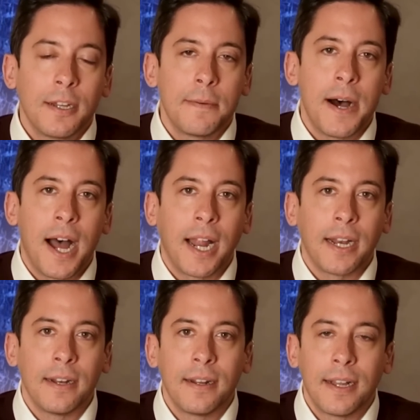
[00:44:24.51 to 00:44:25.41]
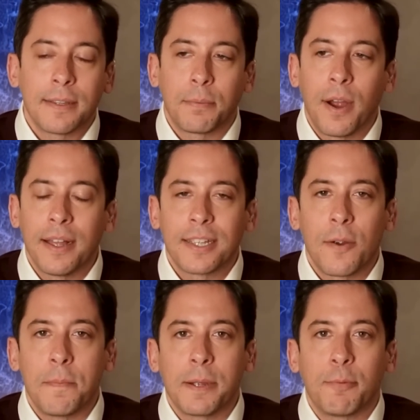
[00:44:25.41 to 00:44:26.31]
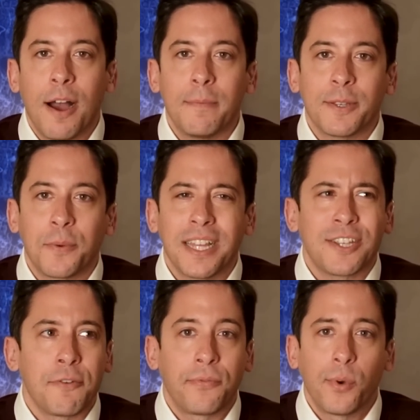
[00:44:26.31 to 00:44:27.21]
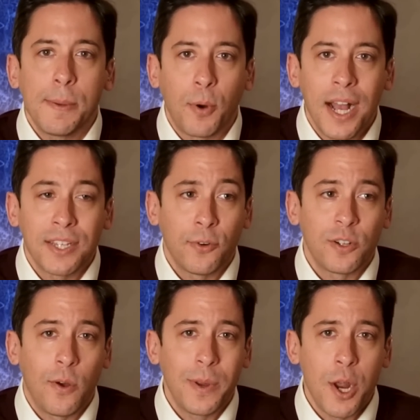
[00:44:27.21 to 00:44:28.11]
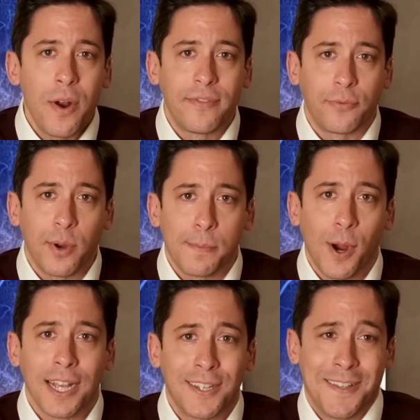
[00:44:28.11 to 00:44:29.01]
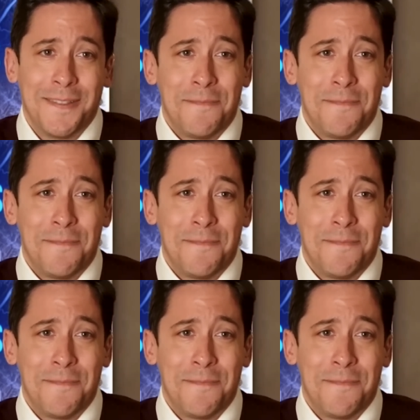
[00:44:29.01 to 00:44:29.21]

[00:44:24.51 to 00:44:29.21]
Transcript: Come on. That's, that's our big problem is, is the free press. First of all, we don't have a free press.